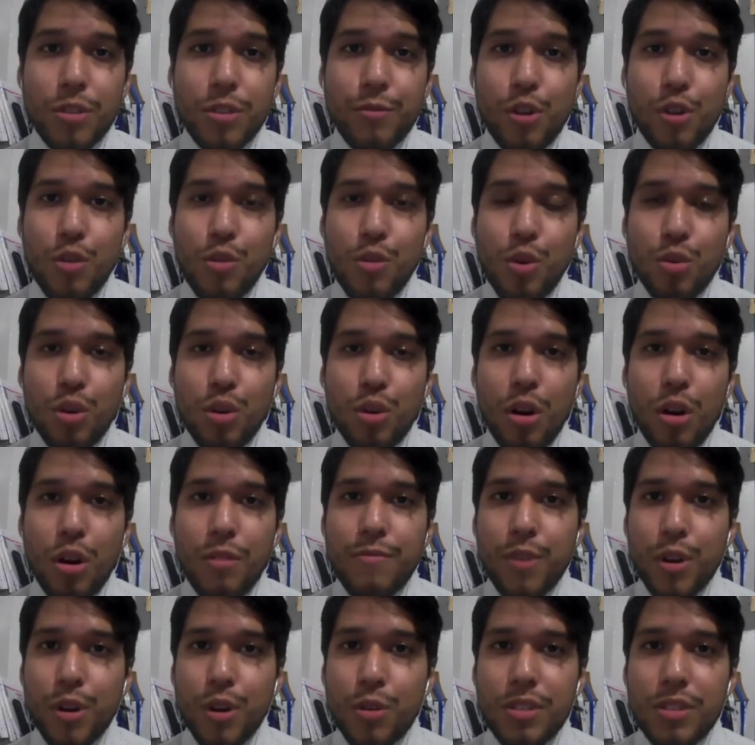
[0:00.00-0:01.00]
for a roll call
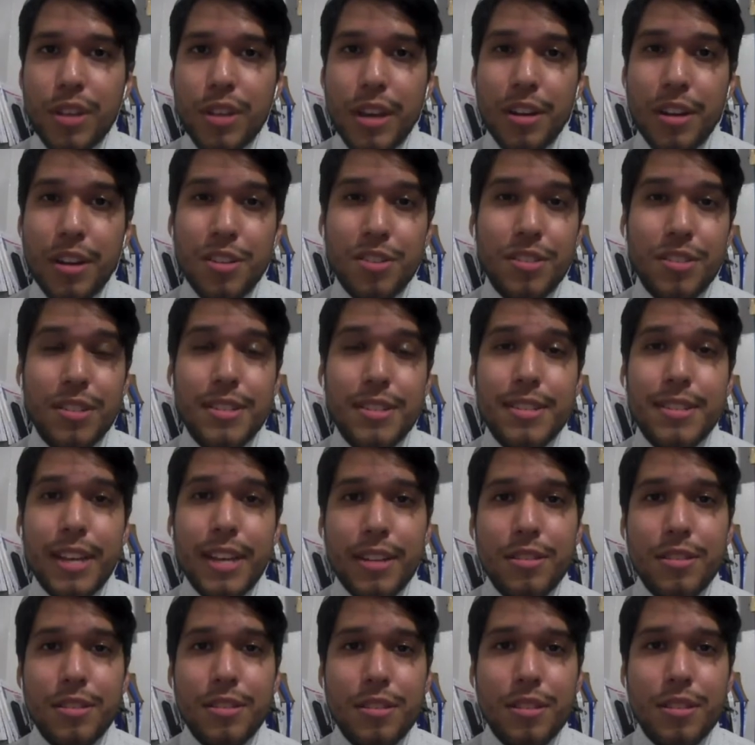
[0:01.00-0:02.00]
vote and there's
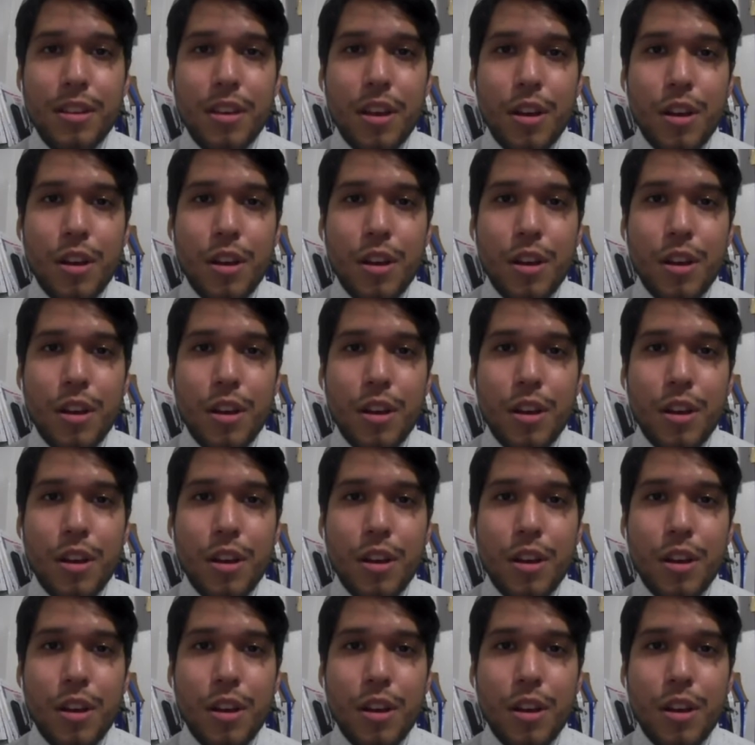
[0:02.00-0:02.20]
dissent